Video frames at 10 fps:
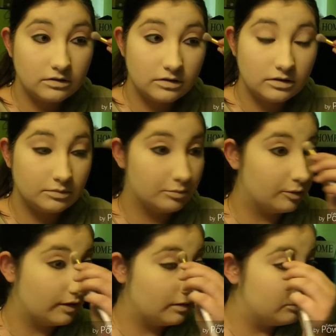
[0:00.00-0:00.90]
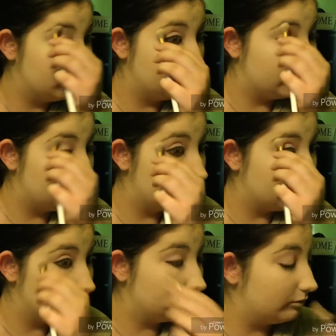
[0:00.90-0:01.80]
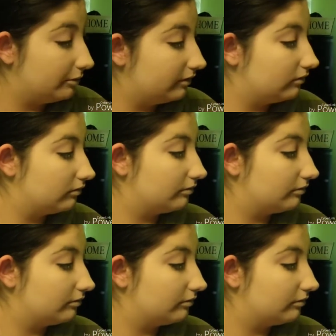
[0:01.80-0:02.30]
need to blend that up a little bit.